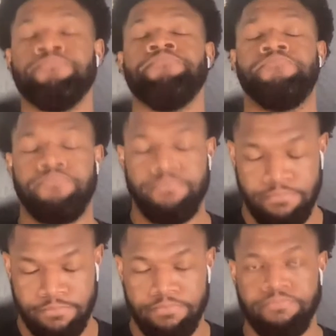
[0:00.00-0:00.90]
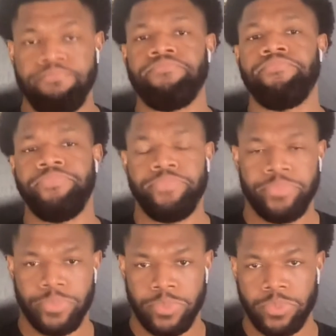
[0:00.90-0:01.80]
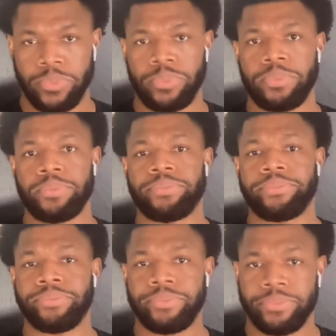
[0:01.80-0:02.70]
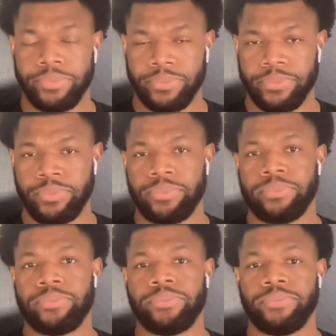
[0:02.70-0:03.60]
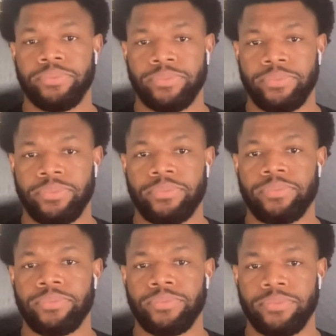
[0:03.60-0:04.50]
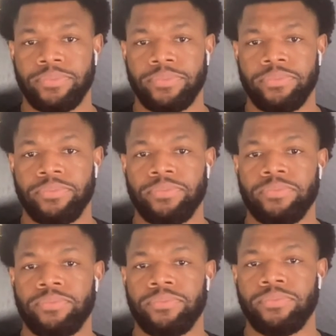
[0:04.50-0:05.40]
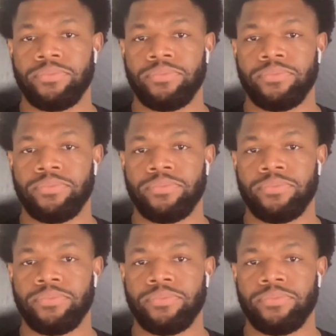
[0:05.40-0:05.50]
[no speech]